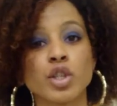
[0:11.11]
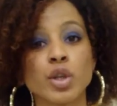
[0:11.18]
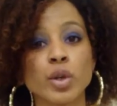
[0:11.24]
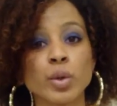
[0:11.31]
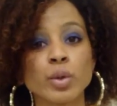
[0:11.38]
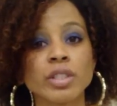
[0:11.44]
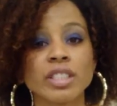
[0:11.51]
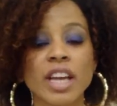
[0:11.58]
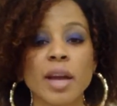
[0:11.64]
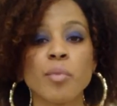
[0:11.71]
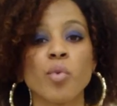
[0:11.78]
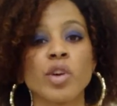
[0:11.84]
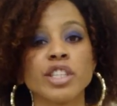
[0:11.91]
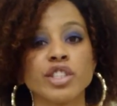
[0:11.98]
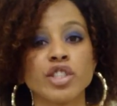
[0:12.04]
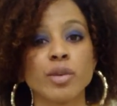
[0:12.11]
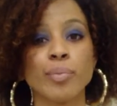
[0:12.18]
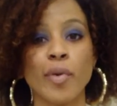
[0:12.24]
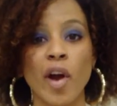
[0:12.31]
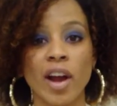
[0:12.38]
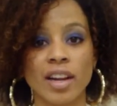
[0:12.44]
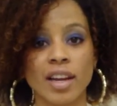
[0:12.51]
two Shea Moisture
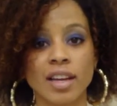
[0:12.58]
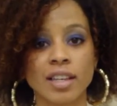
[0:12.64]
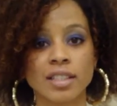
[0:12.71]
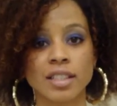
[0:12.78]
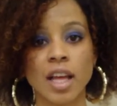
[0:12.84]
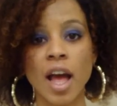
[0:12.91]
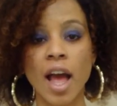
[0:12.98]
products,